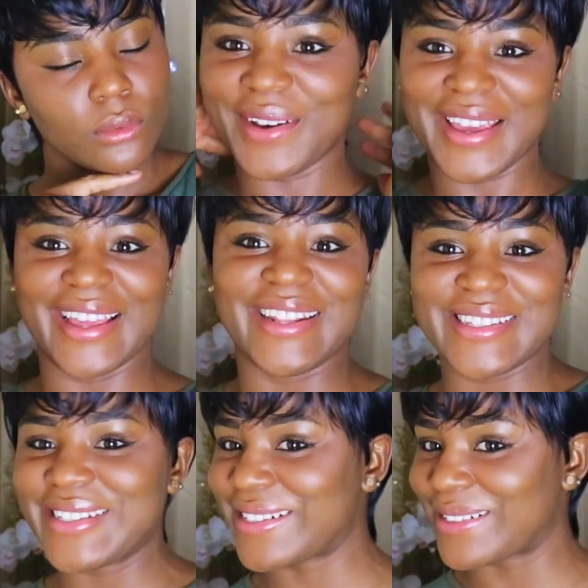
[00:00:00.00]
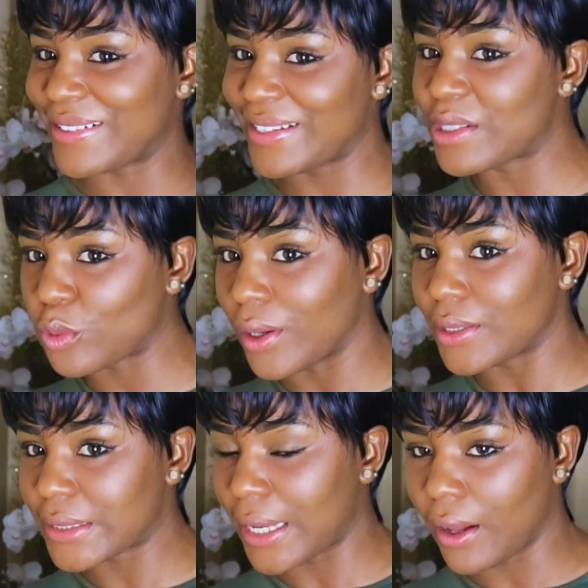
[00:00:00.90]
But yeah, this is one
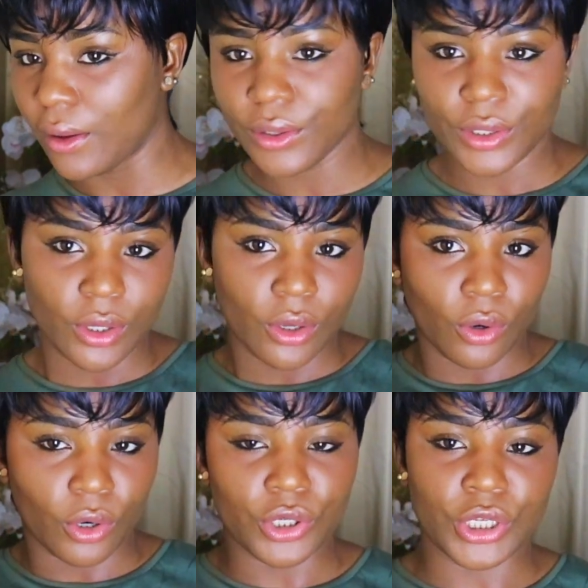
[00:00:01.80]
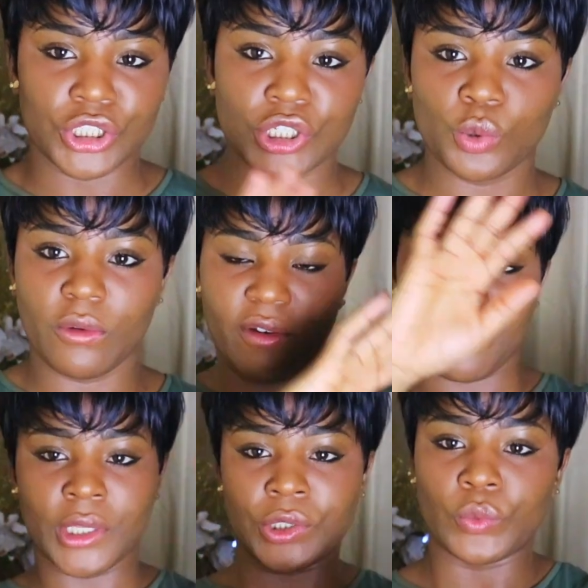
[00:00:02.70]
style, or you can just sweep
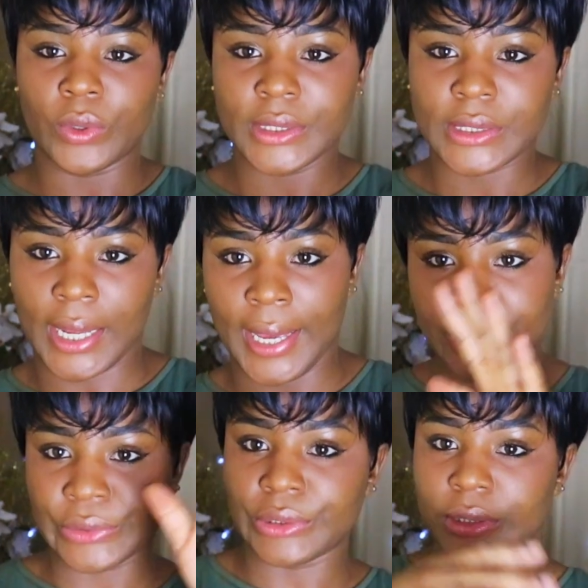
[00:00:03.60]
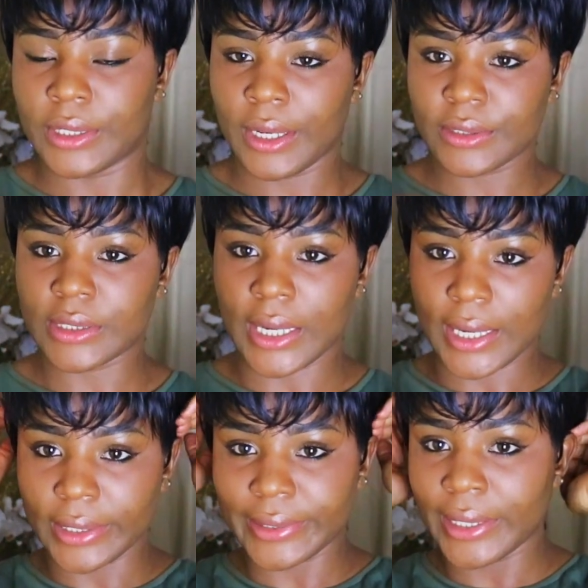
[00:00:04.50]
everything to one side or to the other
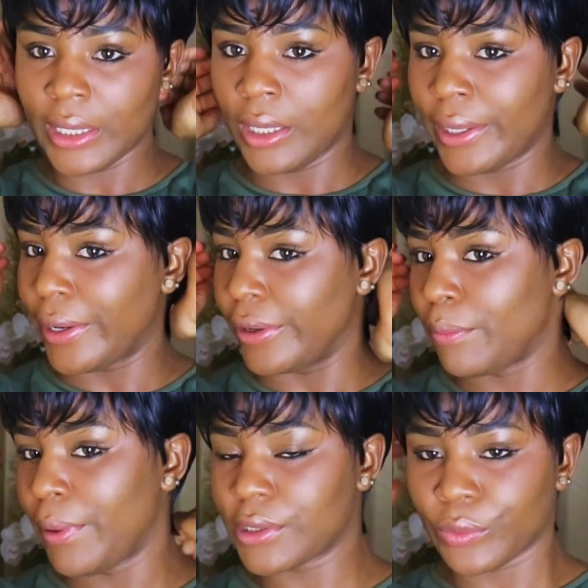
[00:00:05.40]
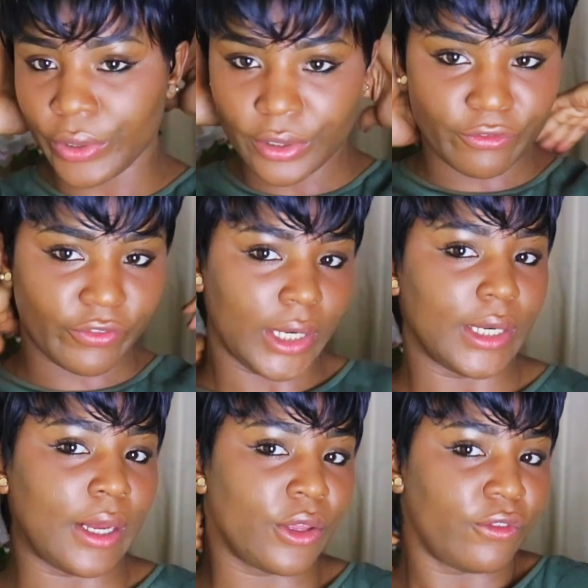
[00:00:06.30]
side. You know, depends on what you're
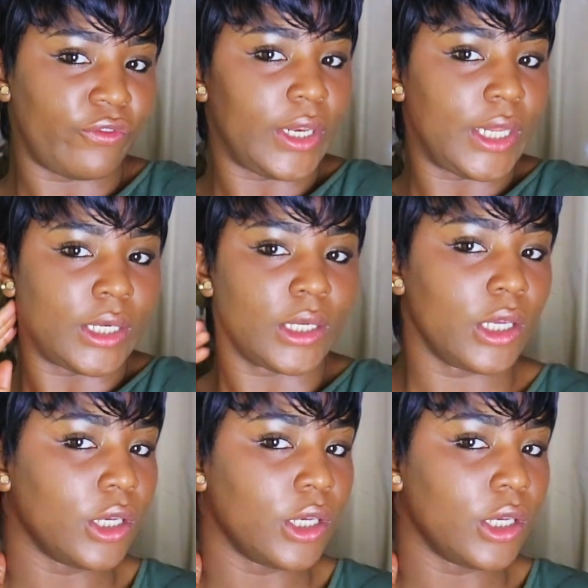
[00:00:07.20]
feeling, how you're feeling.